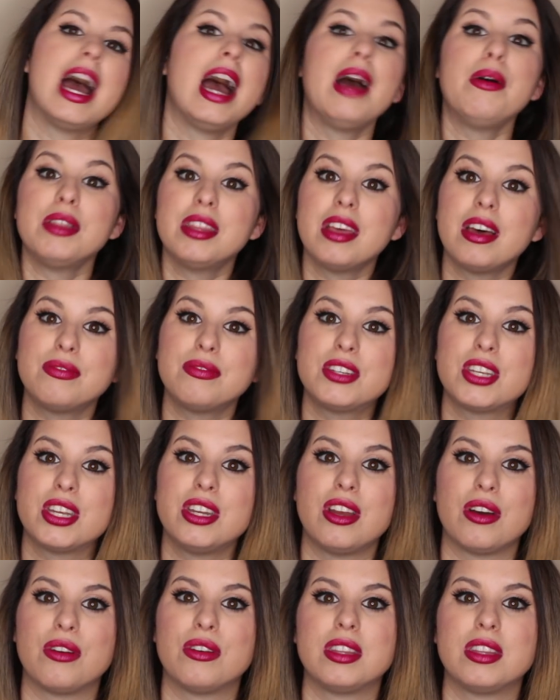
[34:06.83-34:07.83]
I would love to
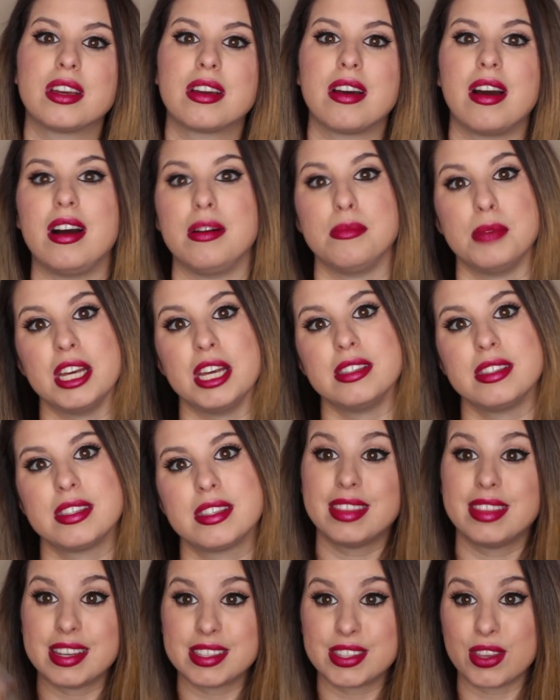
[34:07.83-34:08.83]
know in the comments.
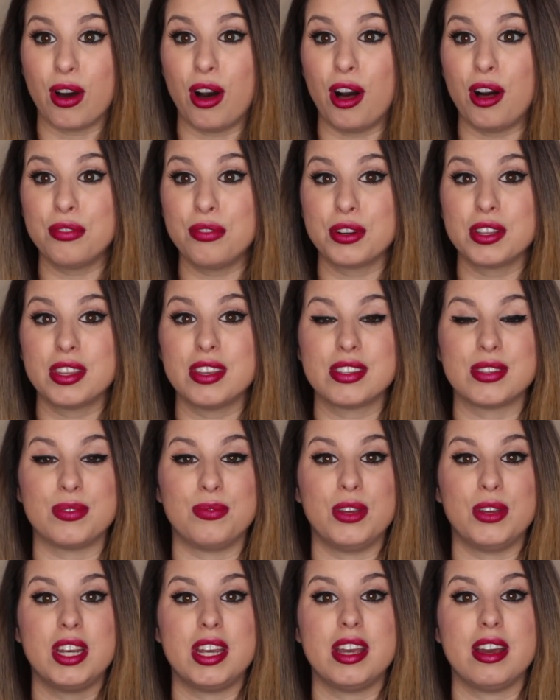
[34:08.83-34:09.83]
That's all for this
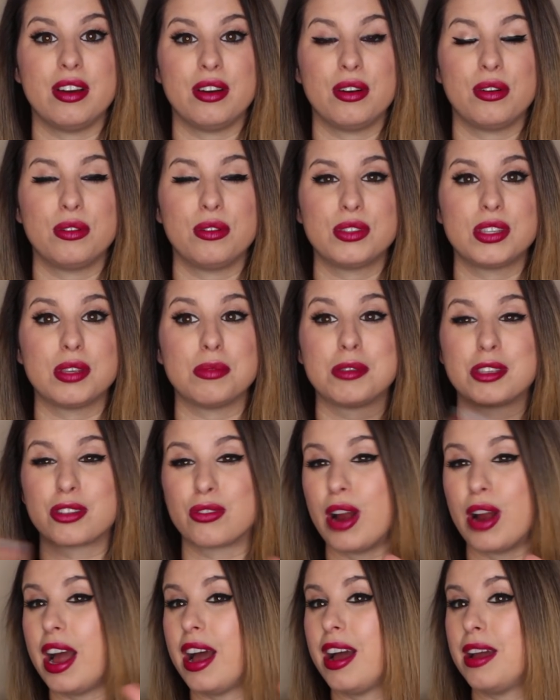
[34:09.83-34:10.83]
video.
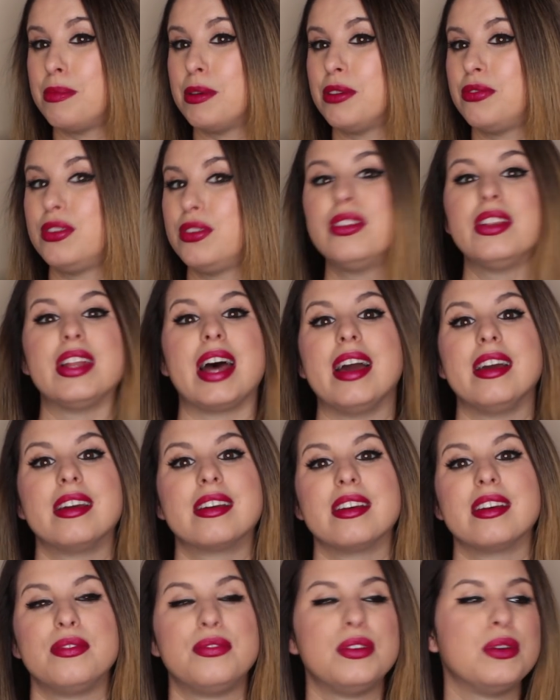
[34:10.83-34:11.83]
Subscribe if you
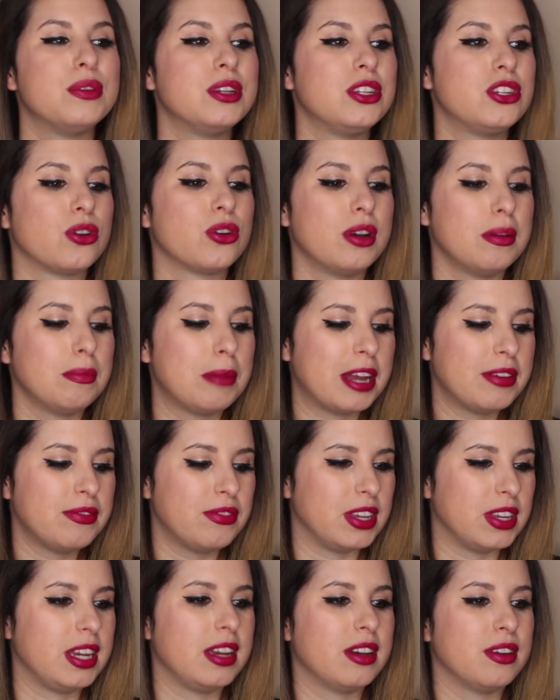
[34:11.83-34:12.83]
like, if you enjoy my
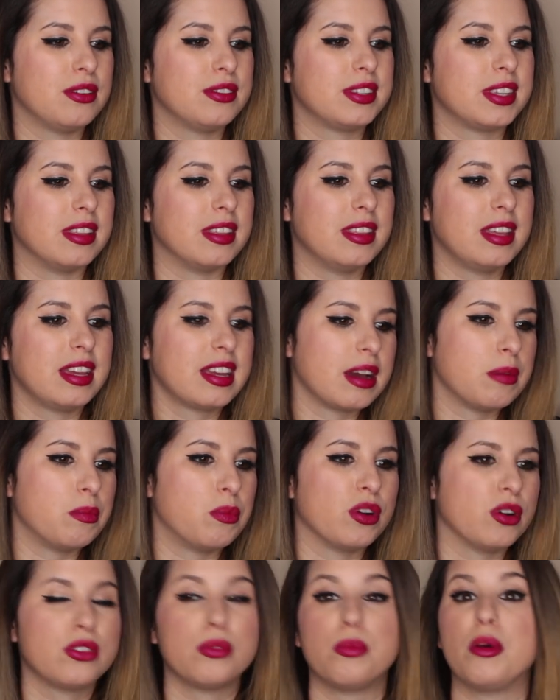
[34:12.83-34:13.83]
videos and think I'm
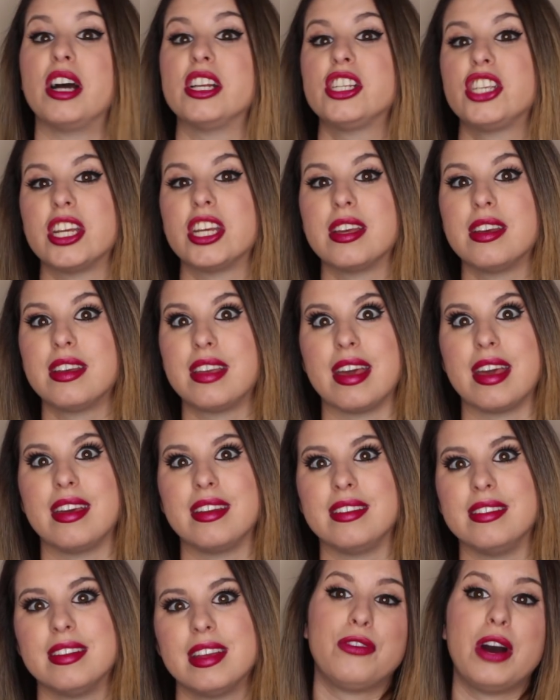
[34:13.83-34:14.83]
worth watching
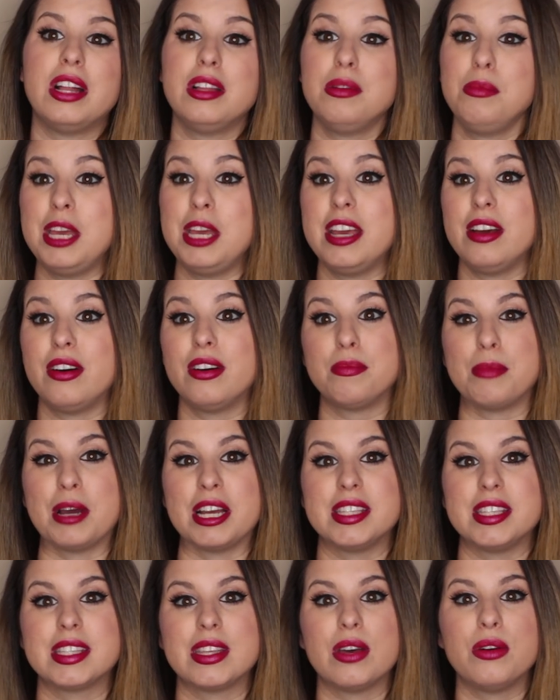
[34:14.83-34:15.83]
again. Follow me on
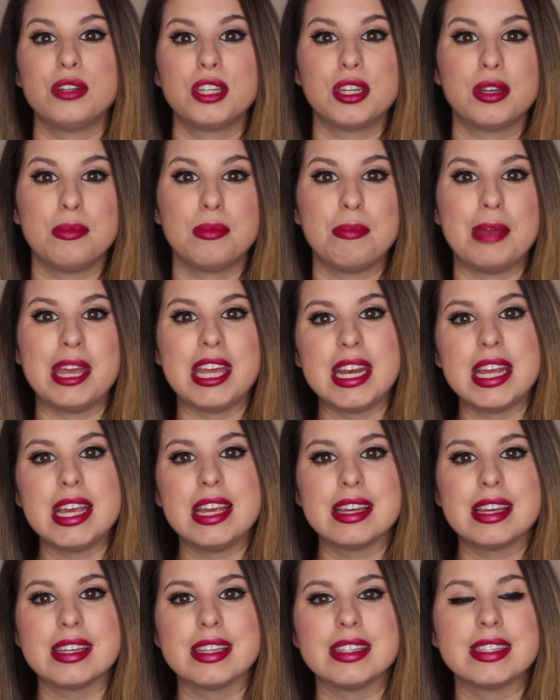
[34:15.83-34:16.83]
my social
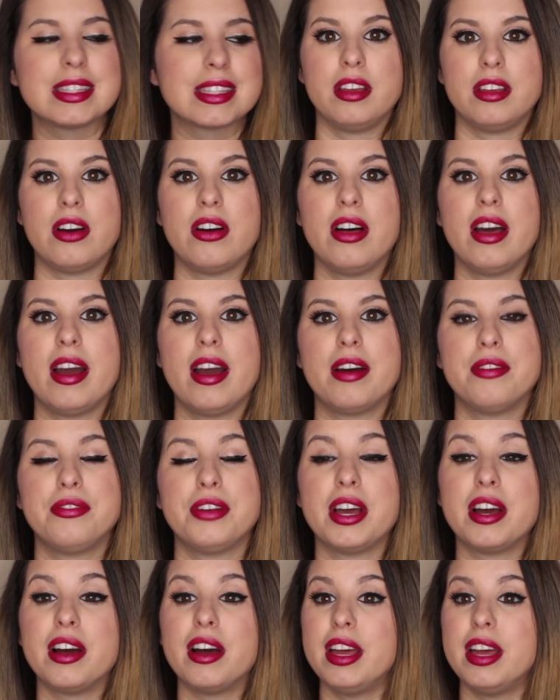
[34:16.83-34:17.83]
medias. Y'all
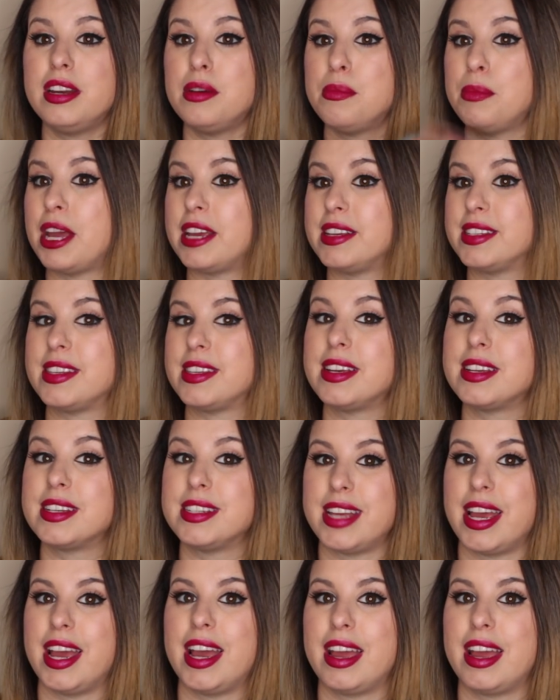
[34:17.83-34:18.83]
have an amazing
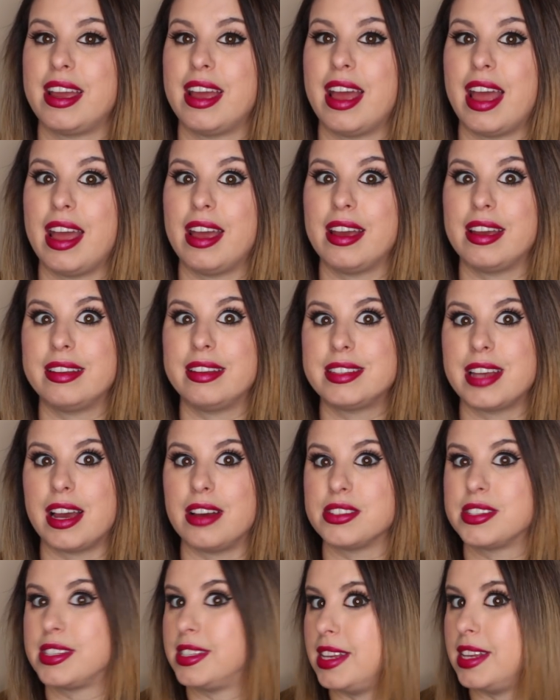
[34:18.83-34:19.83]
day and
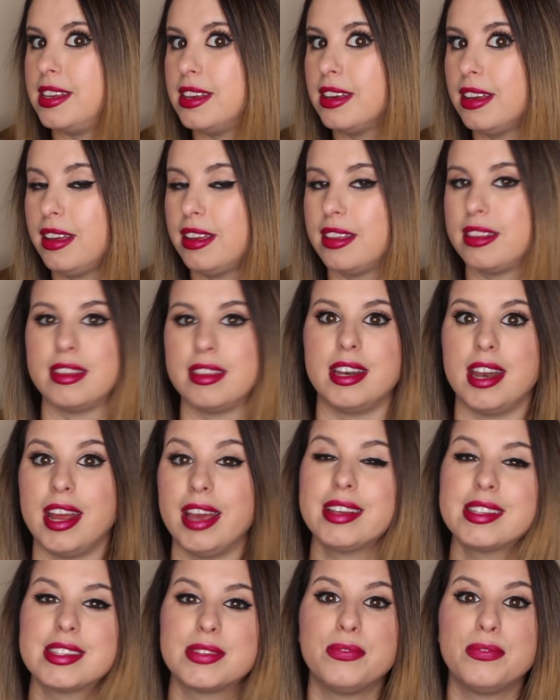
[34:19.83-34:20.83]
I'll see you in the
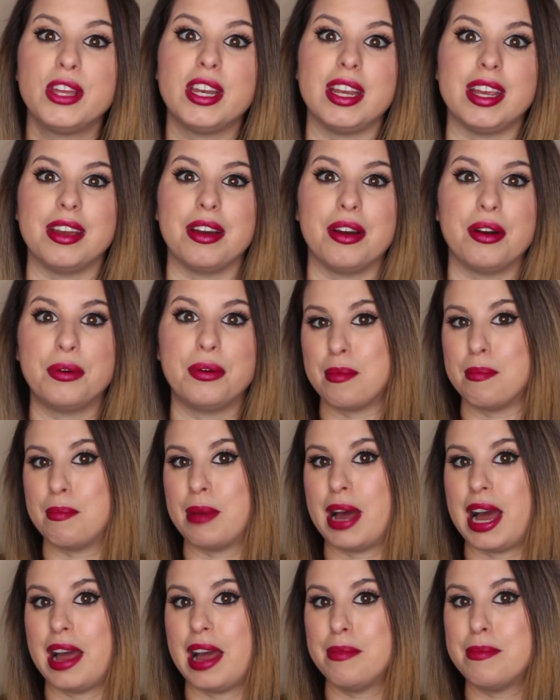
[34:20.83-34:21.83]
next video.
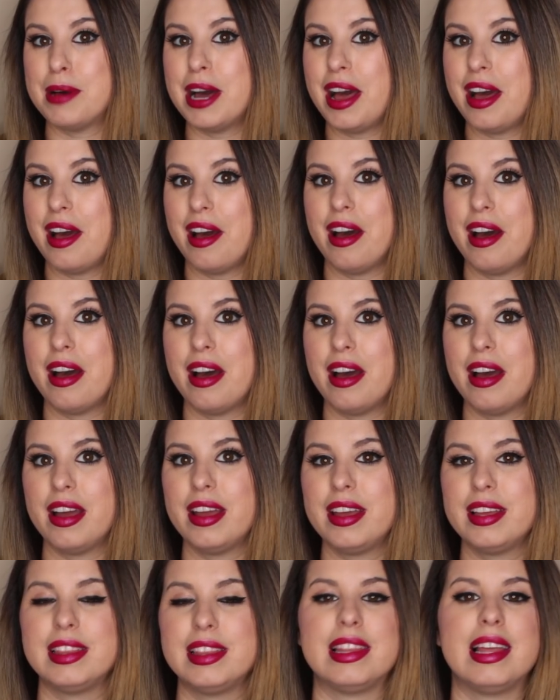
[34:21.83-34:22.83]
Bye
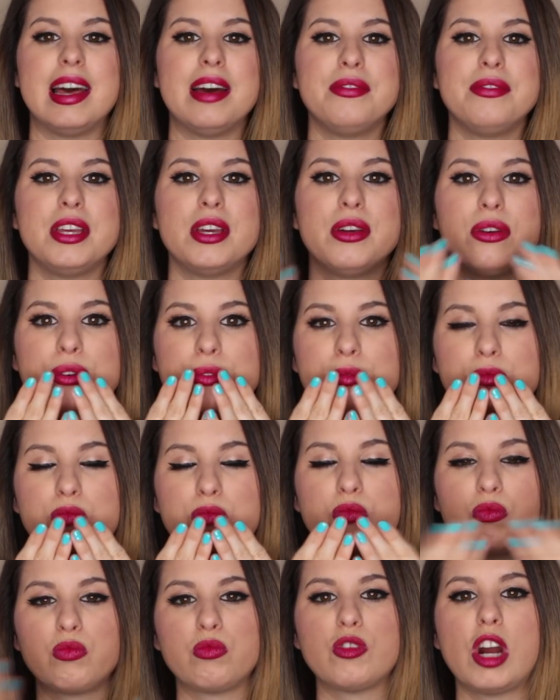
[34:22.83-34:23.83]
bye. Love you.
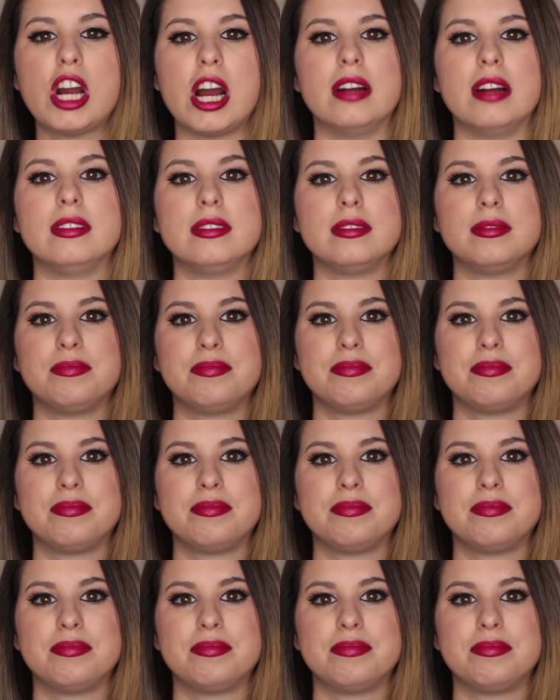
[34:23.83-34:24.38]
Mwah.